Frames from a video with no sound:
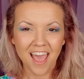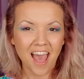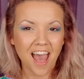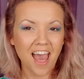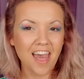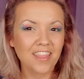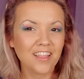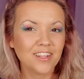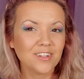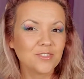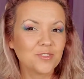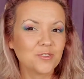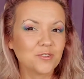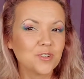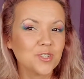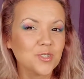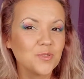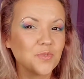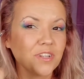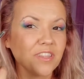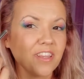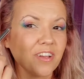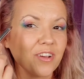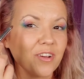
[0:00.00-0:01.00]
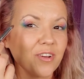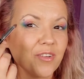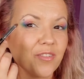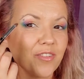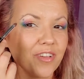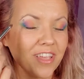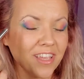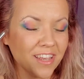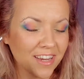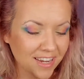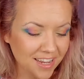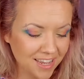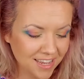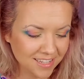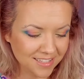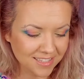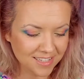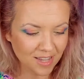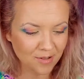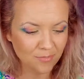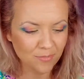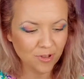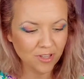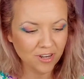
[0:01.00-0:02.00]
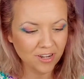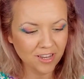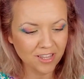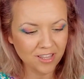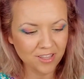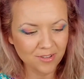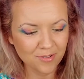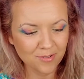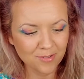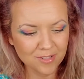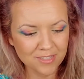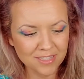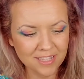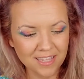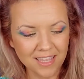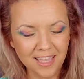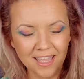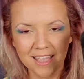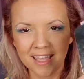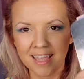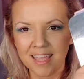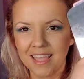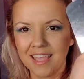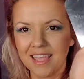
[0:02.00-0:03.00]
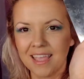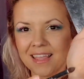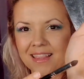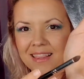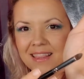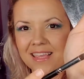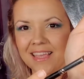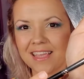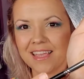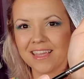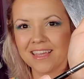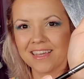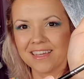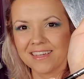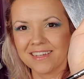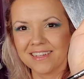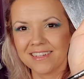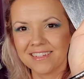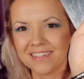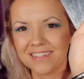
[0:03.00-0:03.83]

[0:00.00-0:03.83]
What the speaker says: And then towards where the green is, I'm gonna use the Helia.